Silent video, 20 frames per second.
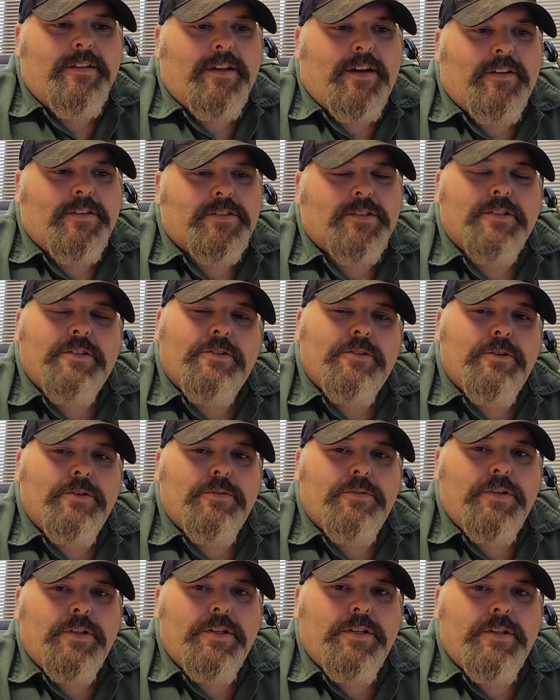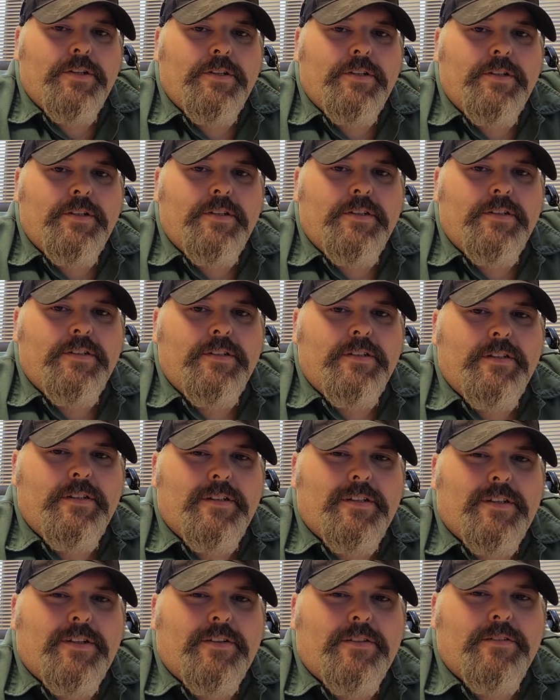I was a little overeager,
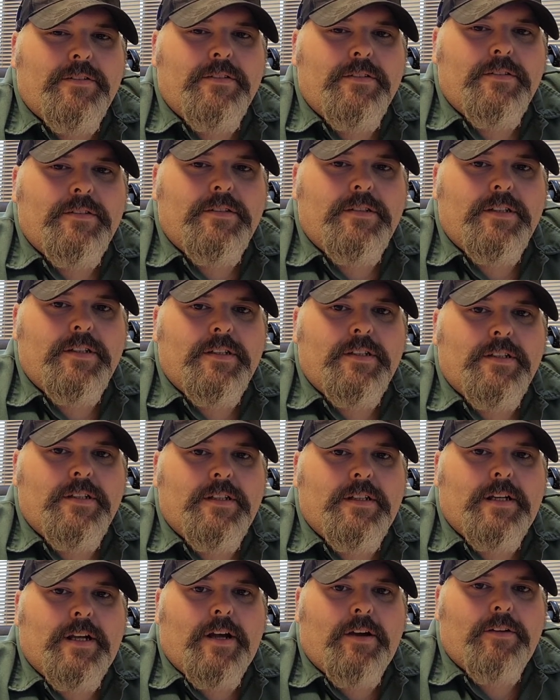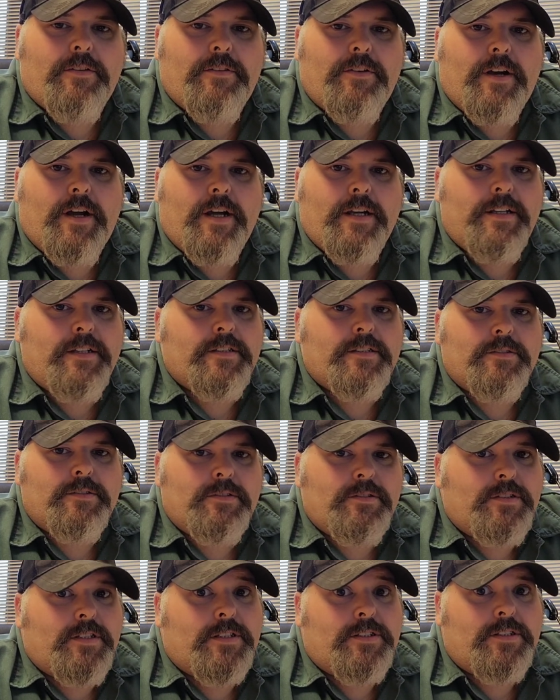to get out and ride because it
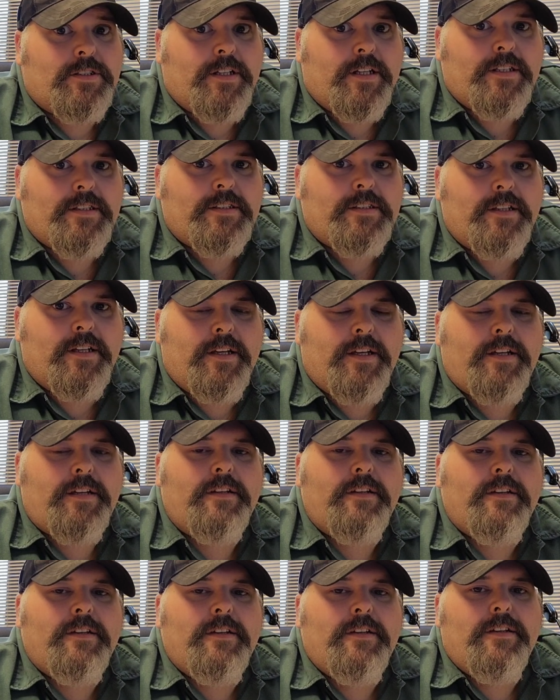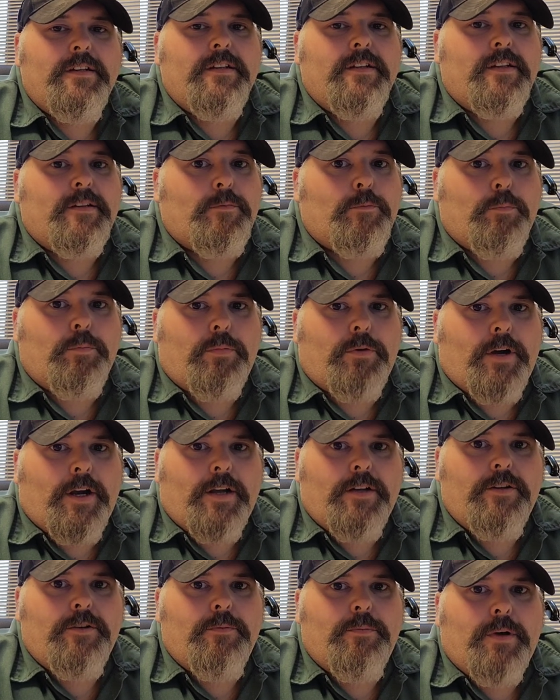was such a nice day.
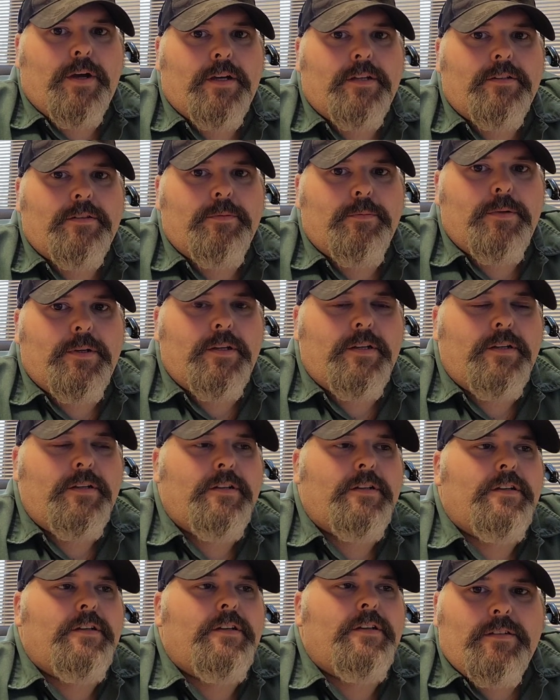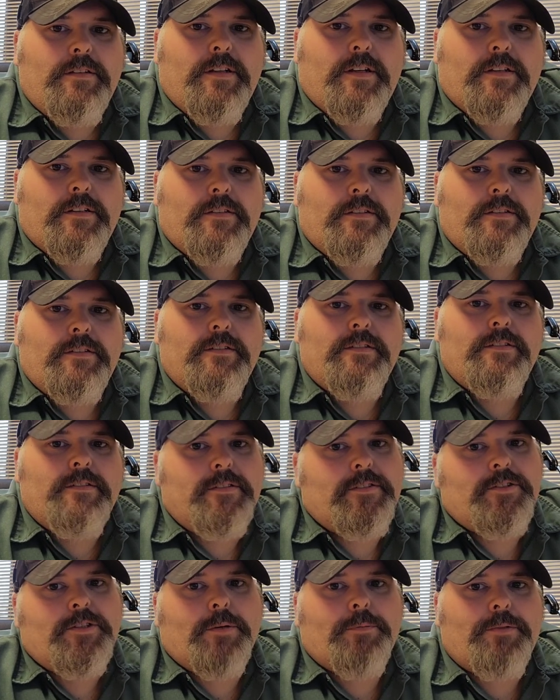Brand new bike to me. I
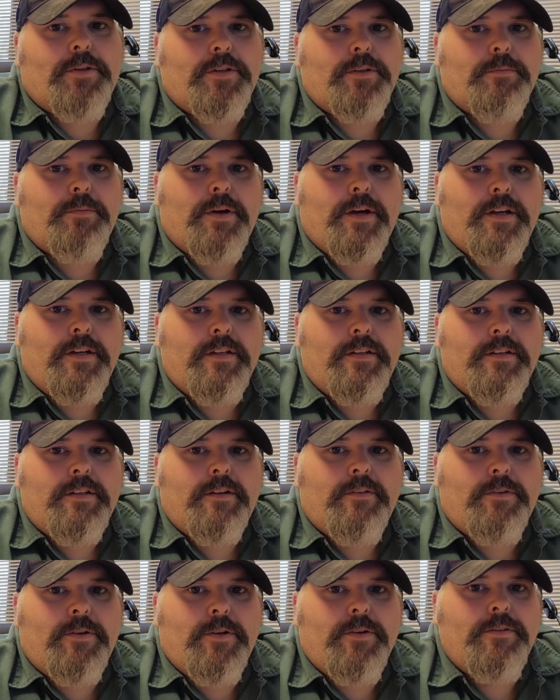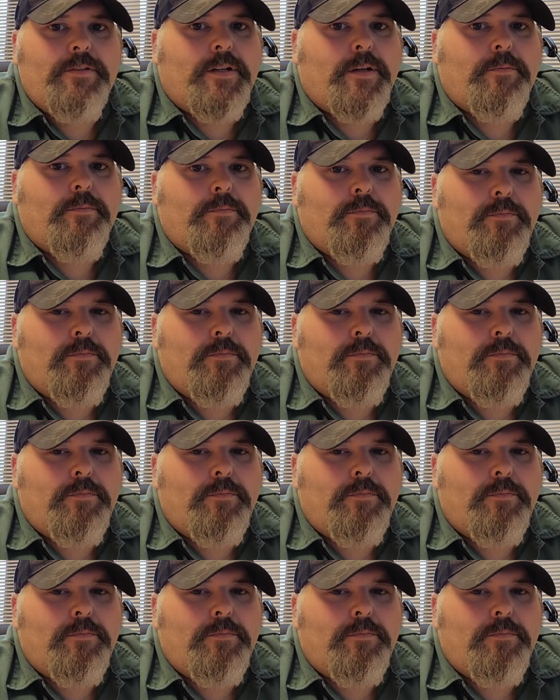jumped on the bike and I rode, and I